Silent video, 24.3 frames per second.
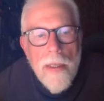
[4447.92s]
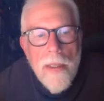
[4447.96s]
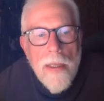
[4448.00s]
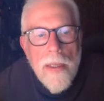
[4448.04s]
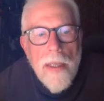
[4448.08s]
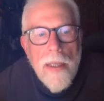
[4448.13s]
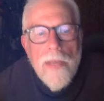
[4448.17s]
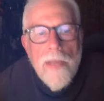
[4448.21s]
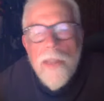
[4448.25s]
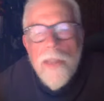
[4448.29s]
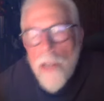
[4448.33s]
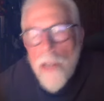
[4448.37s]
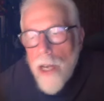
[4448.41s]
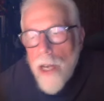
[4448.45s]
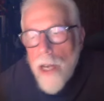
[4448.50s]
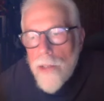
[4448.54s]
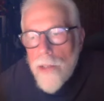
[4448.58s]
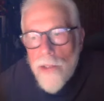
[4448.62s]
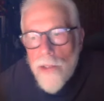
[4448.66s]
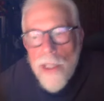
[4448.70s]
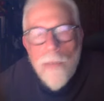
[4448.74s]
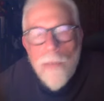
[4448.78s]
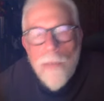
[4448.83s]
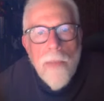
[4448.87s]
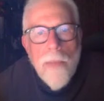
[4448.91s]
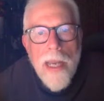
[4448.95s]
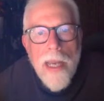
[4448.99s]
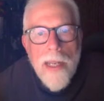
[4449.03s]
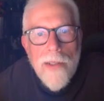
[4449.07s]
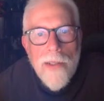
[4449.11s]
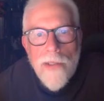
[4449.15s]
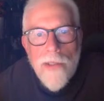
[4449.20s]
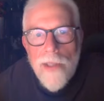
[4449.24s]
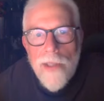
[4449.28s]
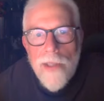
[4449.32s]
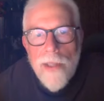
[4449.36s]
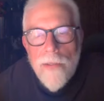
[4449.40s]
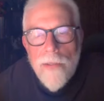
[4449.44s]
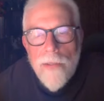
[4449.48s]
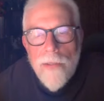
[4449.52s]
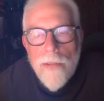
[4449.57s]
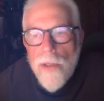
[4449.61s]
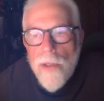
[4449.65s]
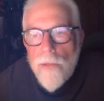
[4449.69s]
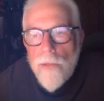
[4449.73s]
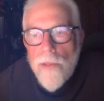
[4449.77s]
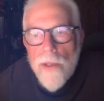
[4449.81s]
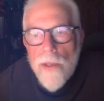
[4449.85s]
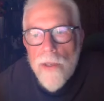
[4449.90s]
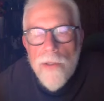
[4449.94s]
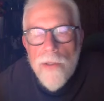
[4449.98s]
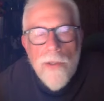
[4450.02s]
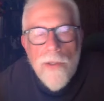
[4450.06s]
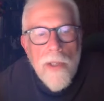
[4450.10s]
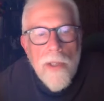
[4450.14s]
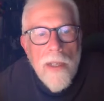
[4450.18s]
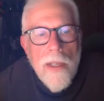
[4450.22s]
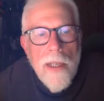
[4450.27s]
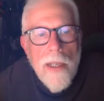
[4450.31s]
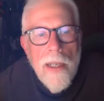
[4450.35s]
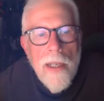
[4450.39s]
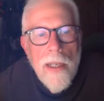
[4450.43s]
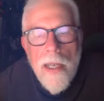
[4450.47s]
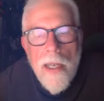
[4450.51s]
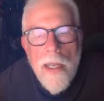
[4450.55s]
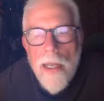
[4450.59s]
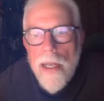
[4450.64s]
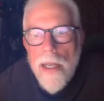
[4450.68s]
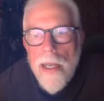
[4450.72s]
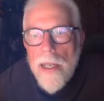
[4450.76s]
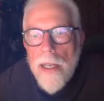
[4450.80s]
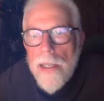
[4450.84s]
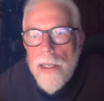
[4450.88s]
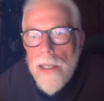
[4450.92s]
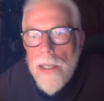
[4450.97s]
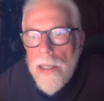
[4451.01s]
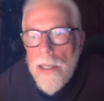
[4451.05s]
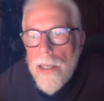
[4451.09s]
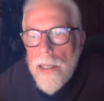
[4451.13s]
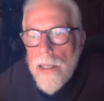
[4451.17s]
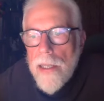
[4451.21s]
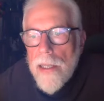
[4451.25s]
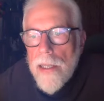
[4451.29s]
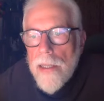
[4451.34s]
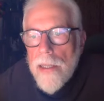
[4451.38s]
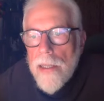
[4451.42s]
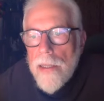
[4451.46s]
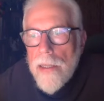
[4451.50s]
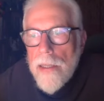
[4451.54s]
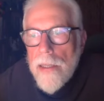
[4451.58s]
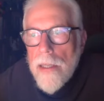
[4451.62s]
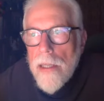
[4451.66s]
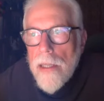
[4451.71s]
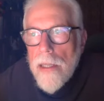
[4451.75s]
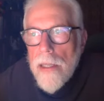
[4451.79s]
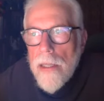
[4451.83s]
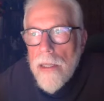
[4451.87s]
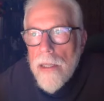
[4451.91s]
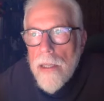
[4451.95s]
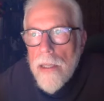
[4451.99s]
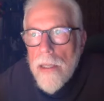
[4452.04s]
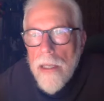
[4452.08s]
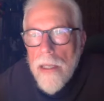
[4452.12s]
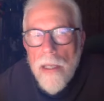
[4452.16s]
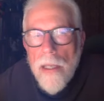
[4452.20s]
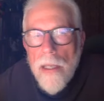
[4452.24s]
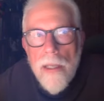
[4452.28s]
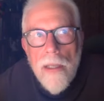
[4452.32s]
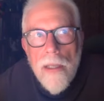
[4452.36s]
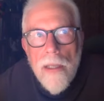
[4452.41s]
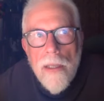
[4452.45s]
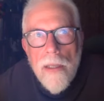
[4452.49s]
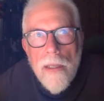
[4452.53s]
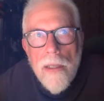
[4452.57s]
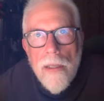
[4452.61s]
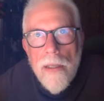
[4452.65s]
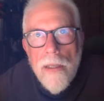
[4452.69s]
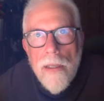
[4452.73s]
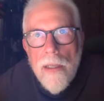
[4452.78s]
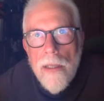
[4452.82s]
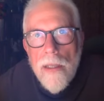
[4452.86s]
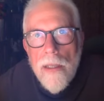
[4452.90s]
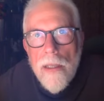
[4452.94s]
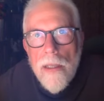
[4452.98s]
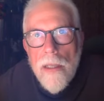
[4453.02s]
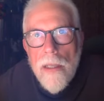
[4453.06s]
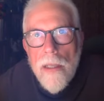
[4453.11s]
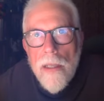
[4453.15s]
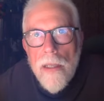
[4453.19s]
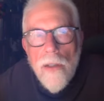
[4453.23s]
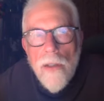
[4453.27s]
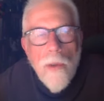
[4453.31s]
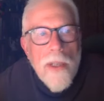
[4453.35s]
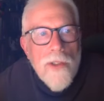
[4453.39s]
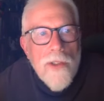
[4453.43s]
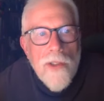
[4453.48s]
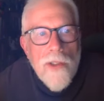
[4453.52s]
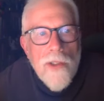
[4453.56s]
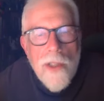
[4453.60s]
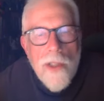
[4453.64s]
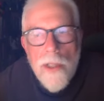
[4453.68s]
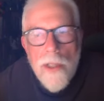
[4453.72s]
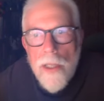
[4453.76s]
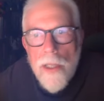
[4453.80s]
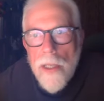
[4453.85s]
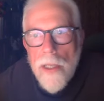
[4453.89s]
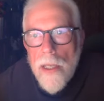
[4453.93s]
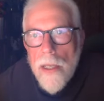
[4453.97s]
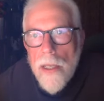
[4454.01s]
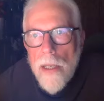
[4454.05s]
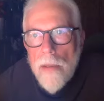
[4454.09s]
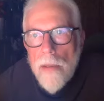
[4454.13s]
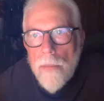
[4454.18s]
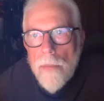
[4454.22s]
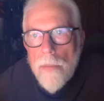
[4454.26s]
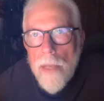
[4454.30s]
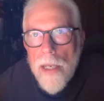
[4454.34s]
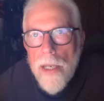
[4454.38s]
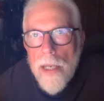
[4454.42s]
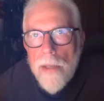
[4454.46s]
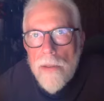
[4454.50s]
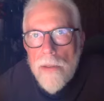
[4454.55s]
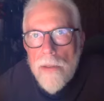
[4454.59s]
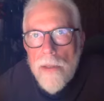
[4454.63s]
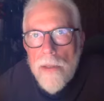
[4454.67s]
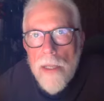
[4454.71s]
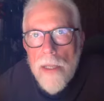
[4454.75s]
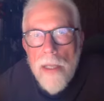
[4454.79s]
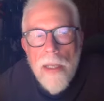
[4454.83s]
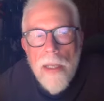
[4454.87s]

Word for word: In the Gnostic mass, if there's any a question about